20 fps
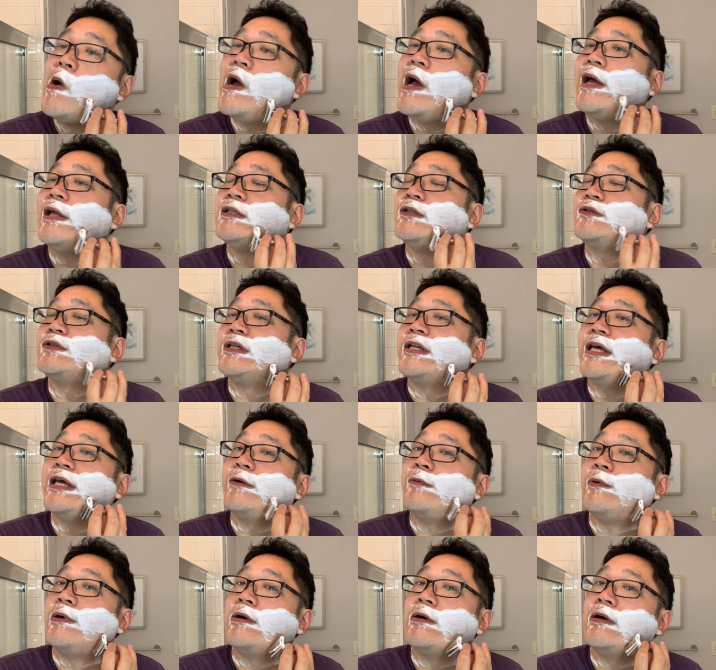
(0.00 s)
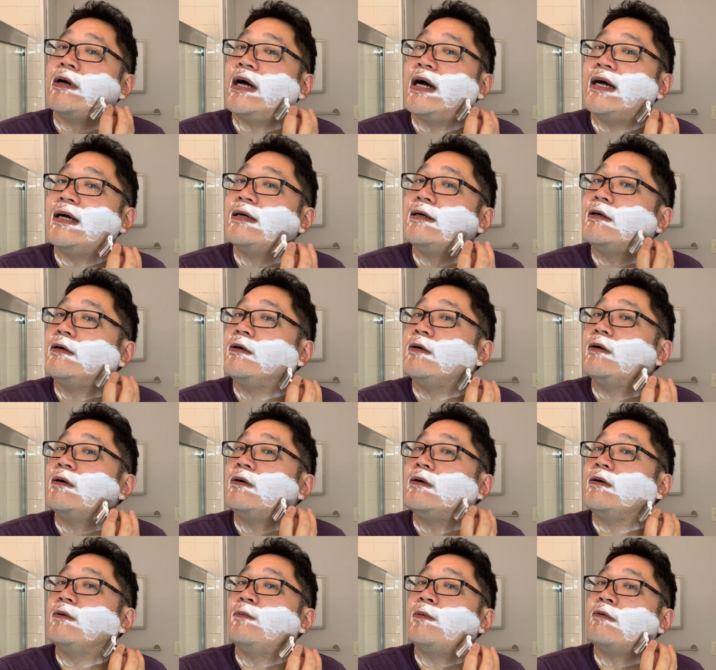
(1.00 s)
And so today we,
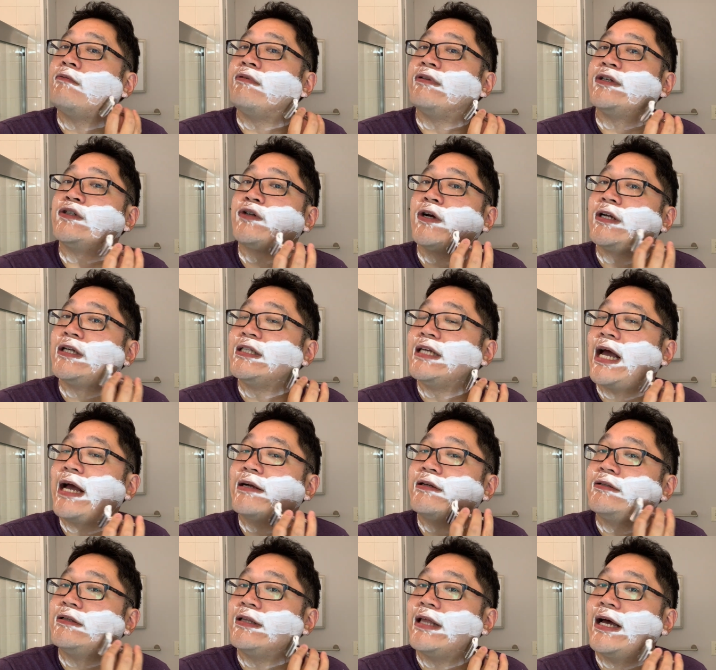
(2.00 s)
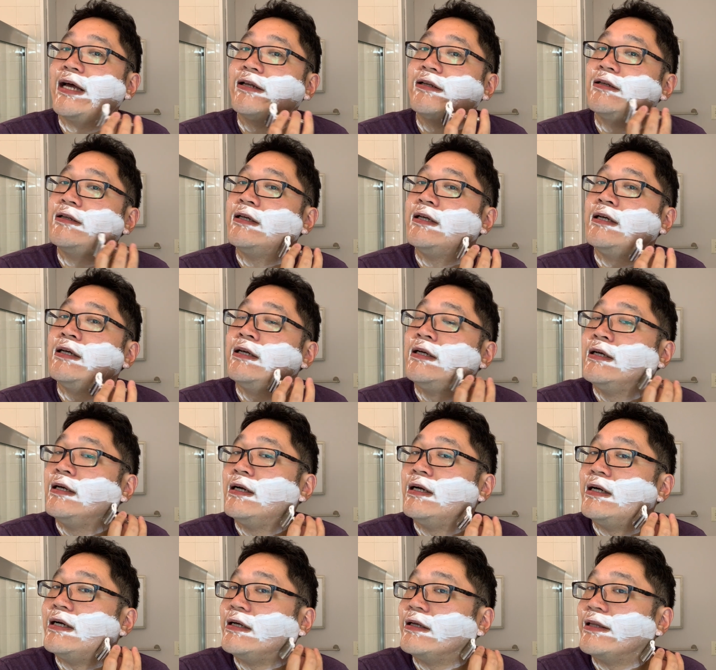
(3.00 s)
we're really trying to tackle that,
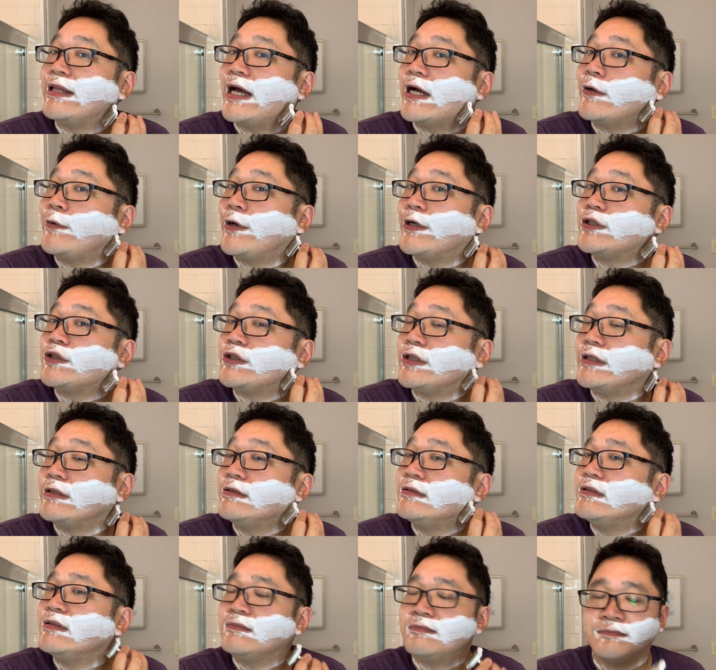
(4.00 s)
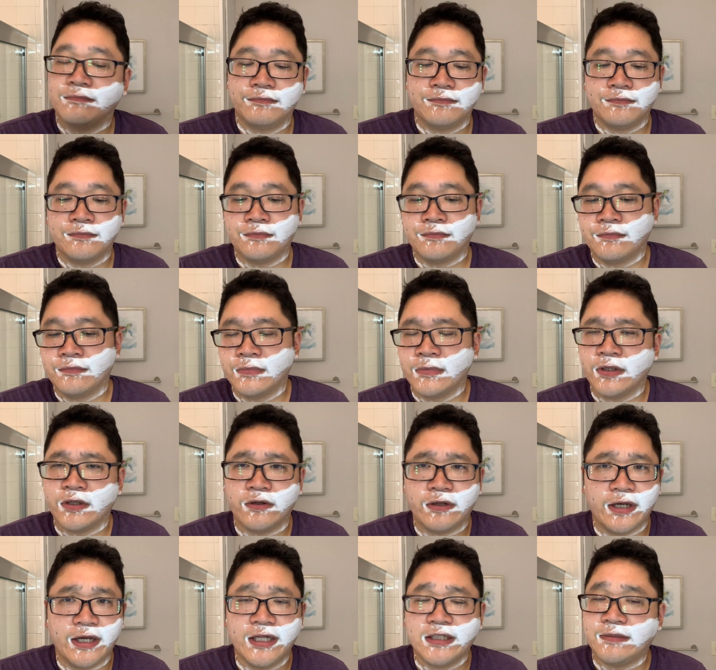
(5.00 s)
uh, that question
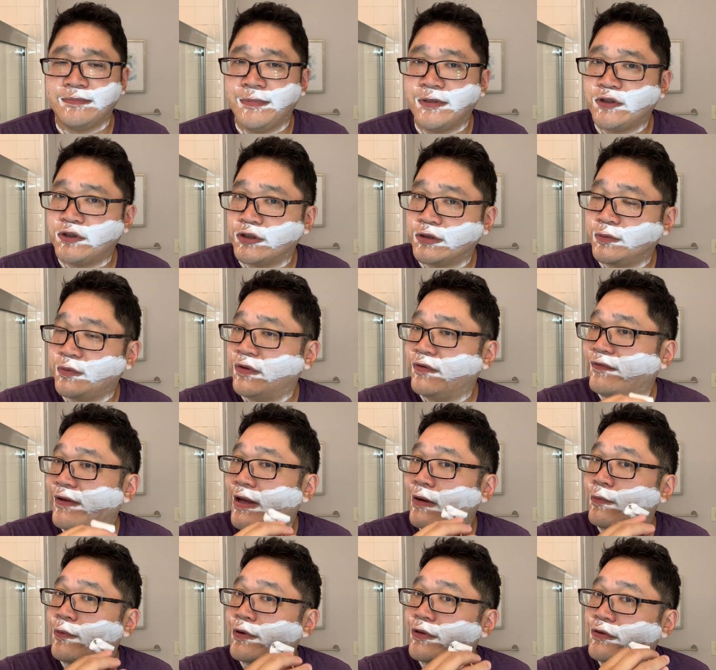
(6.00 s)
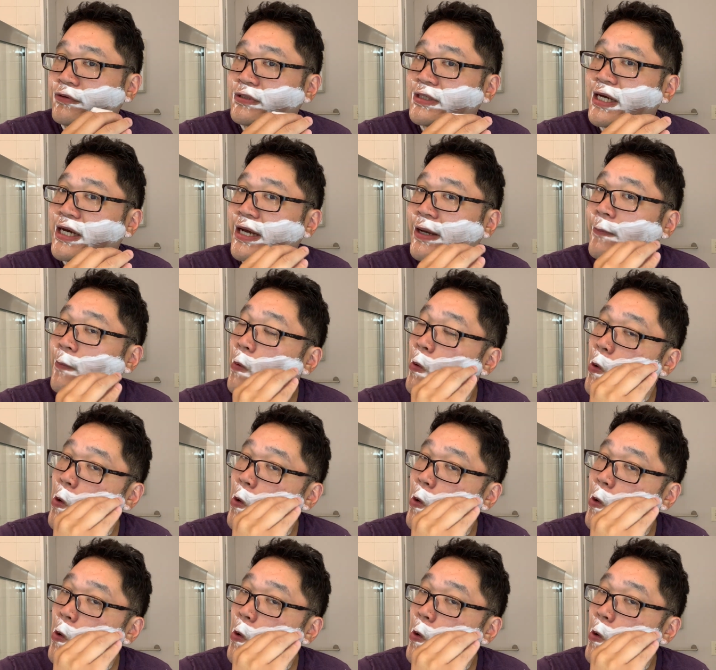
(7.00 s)
is Mitchell's Wool Fat worth your time?